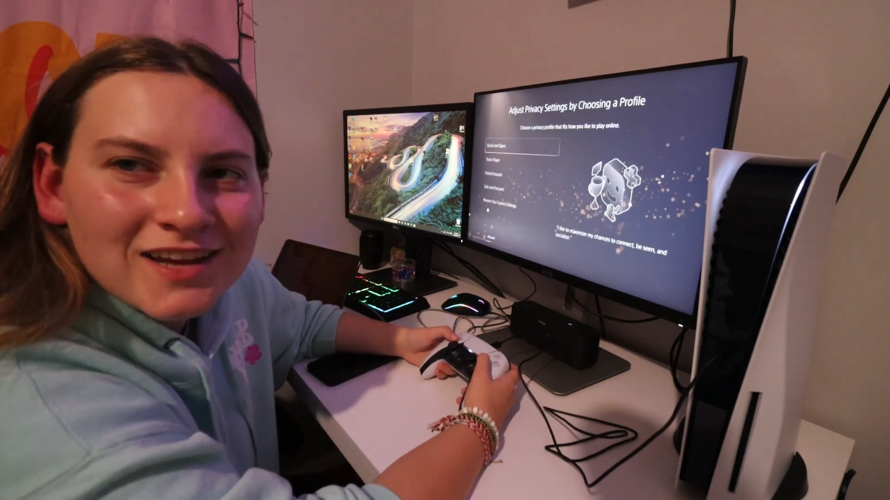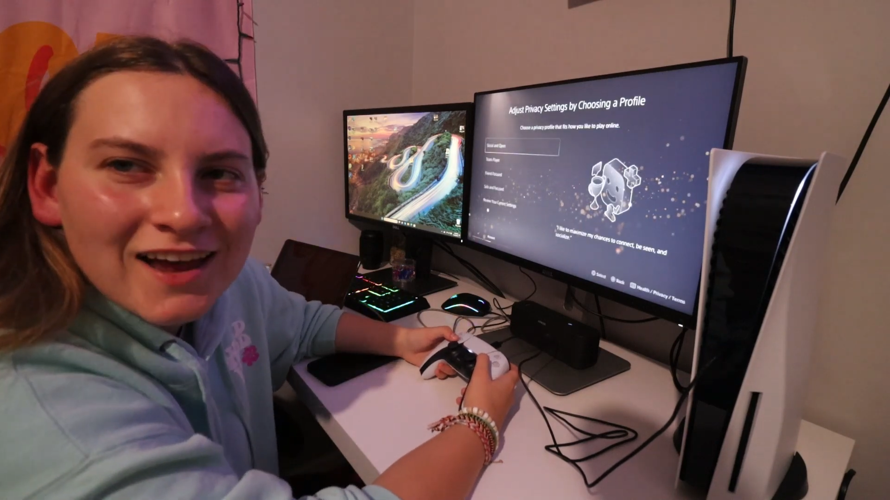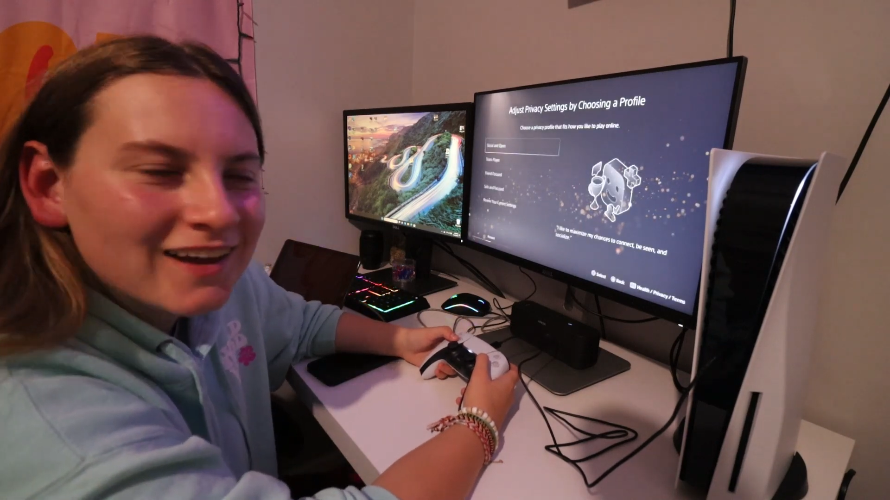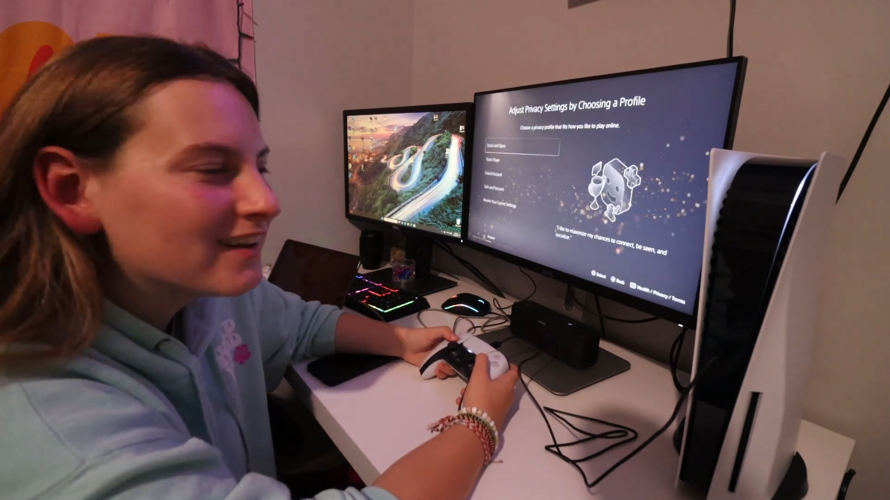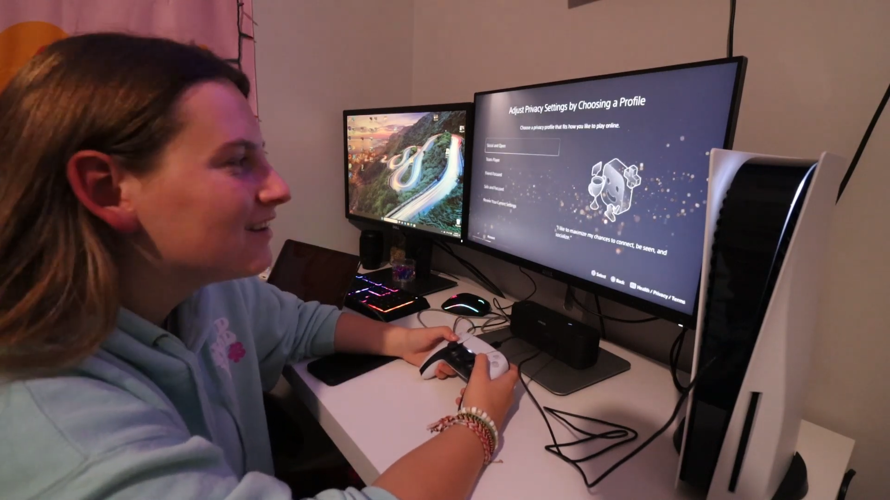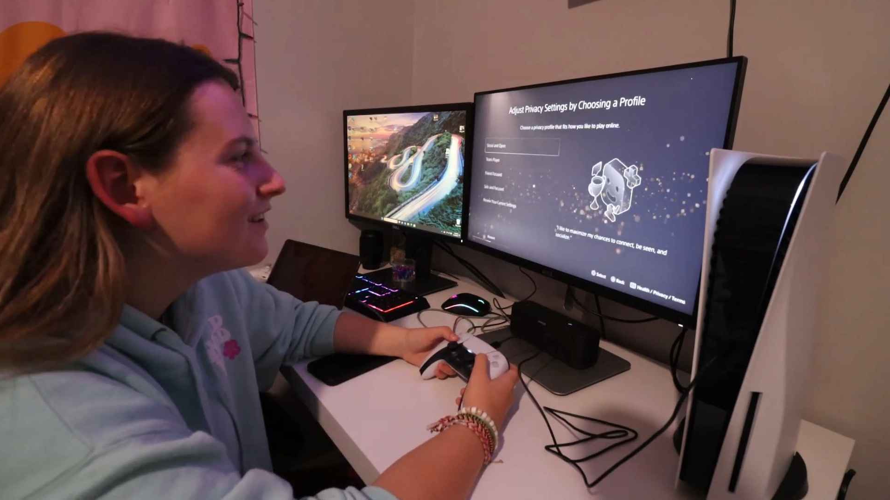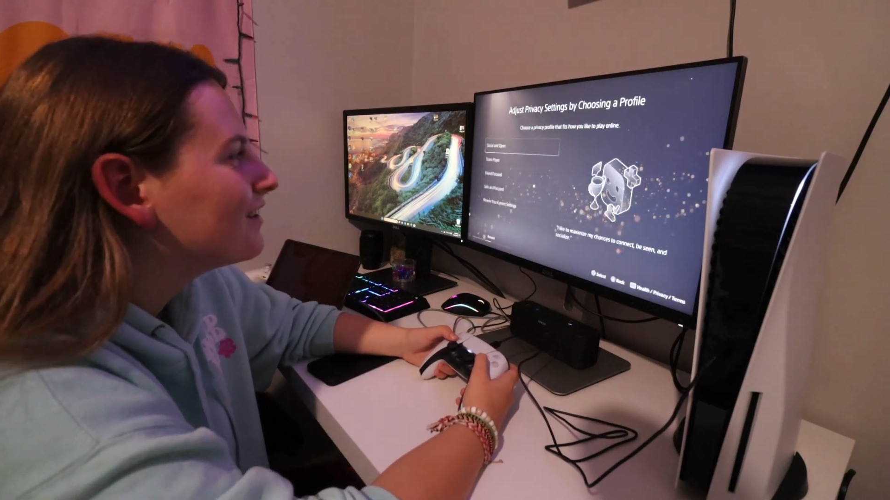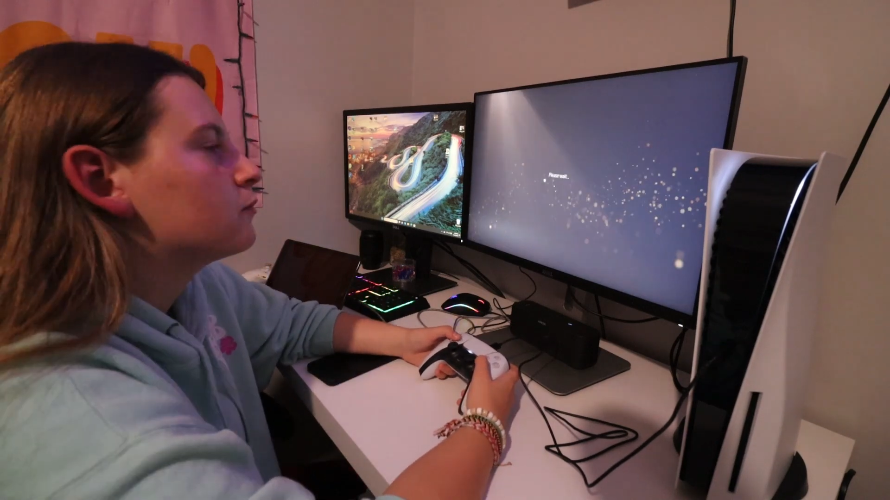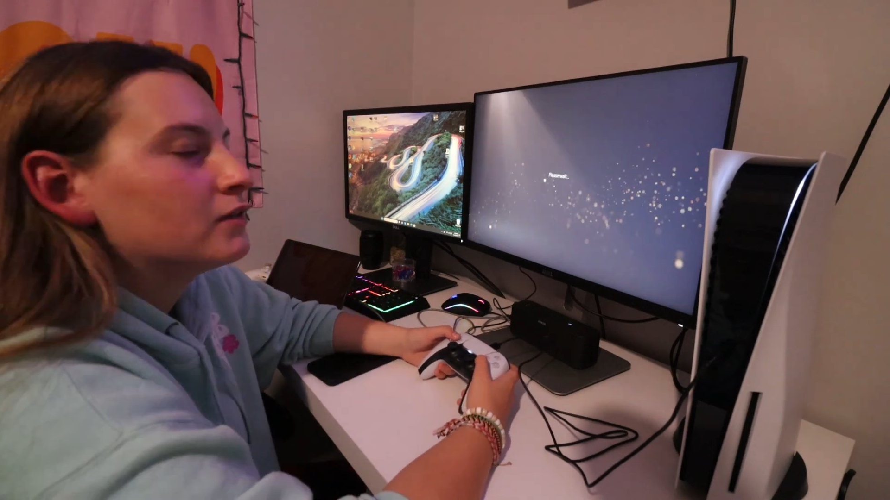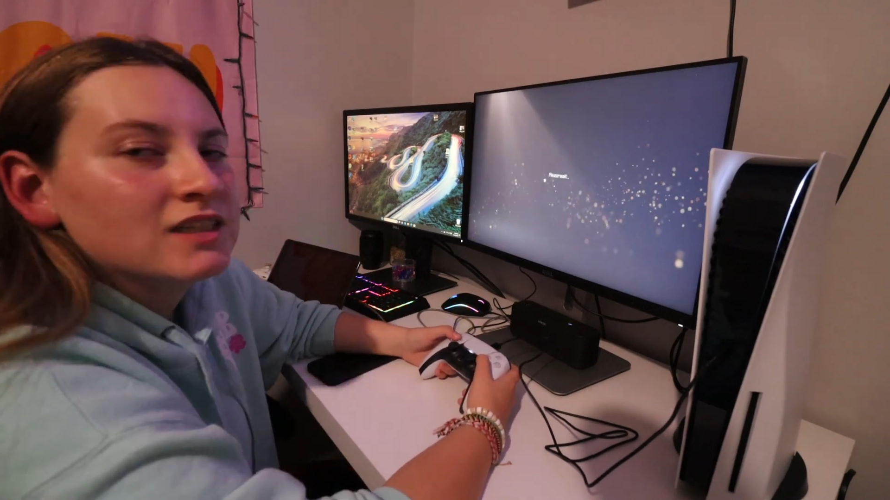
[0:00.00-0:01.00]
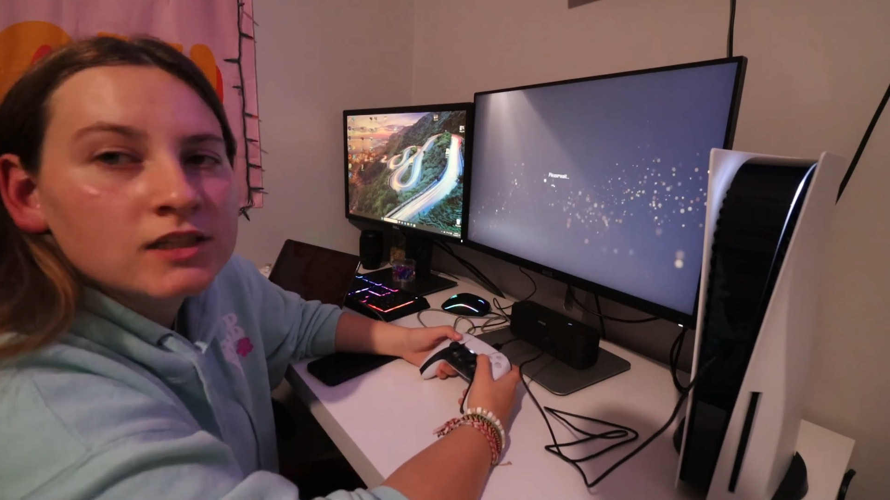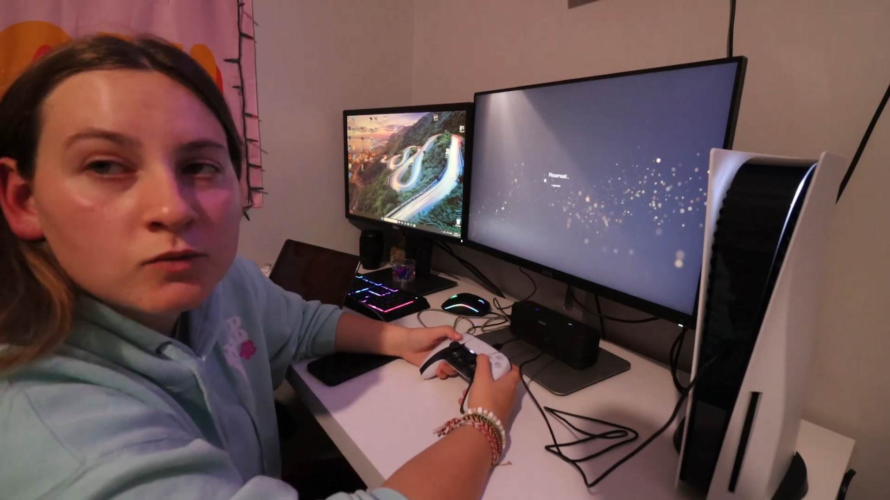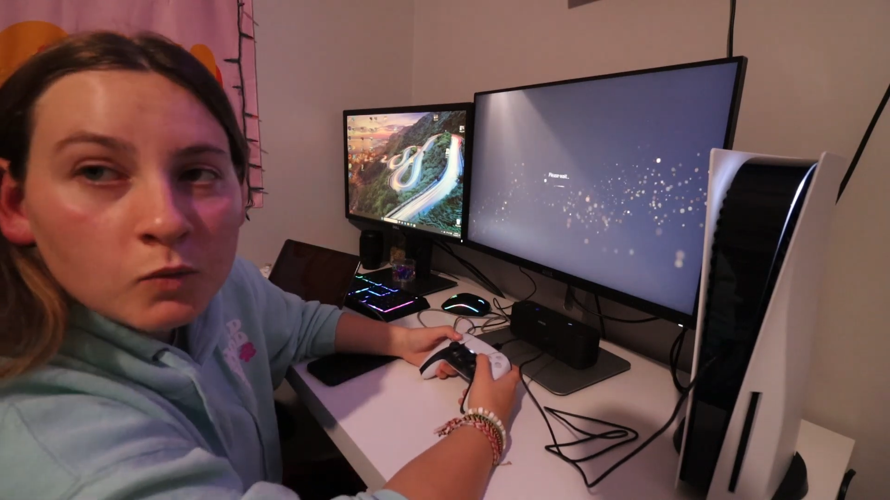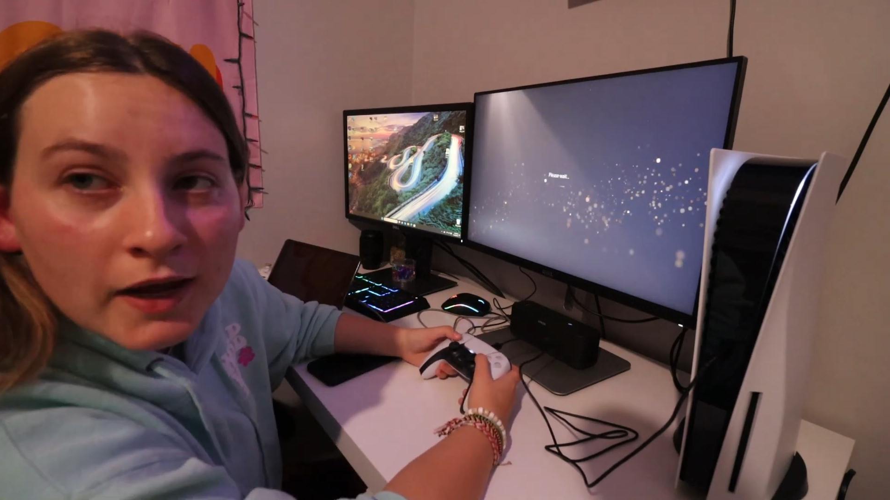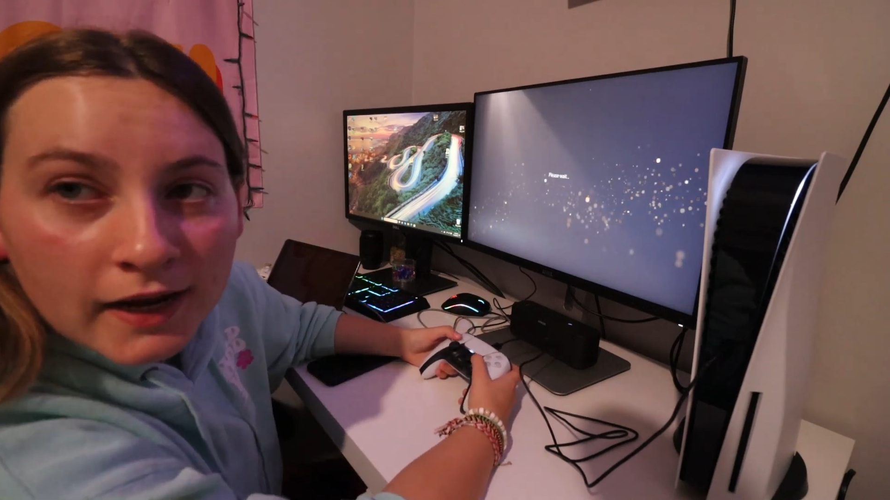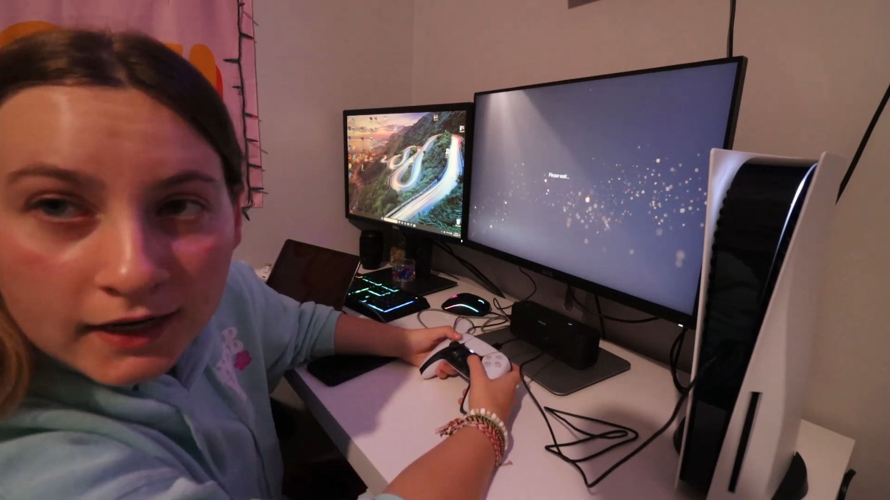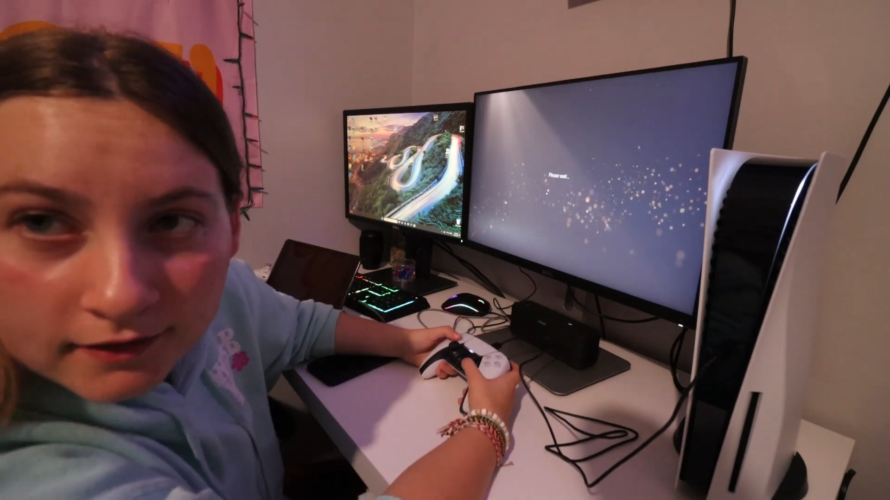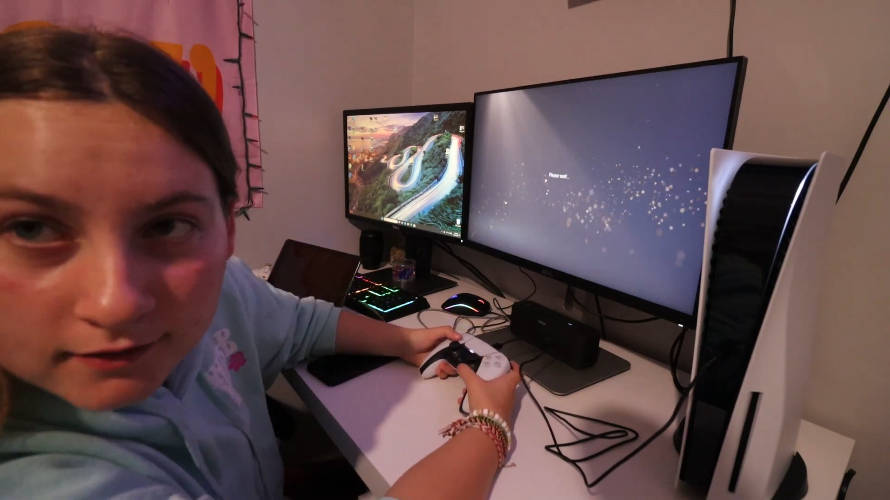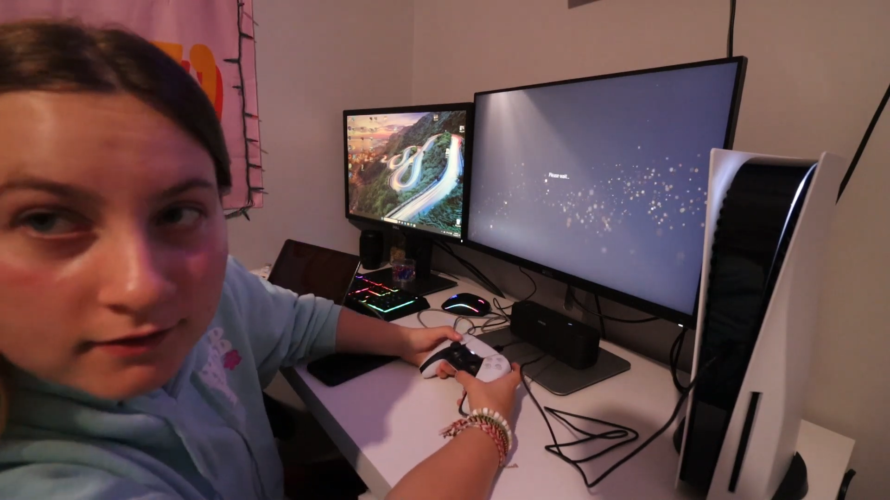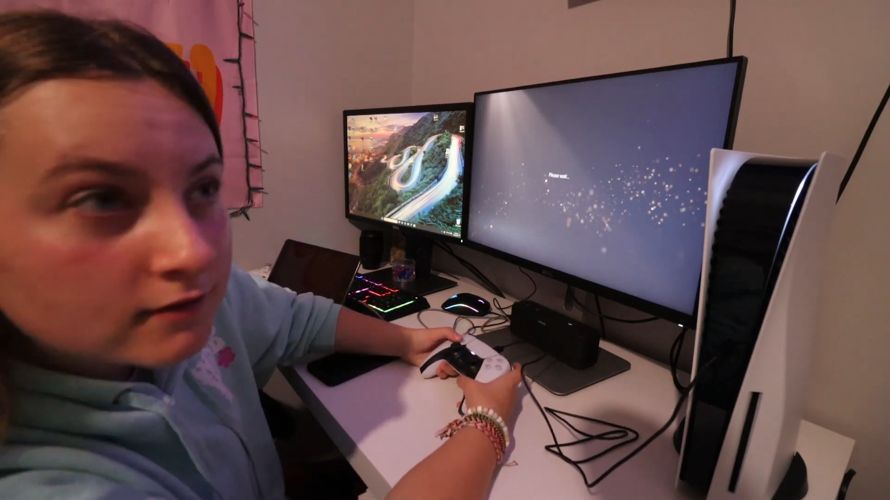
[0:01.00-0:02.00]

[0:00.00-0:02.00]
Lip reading: that. Please wait.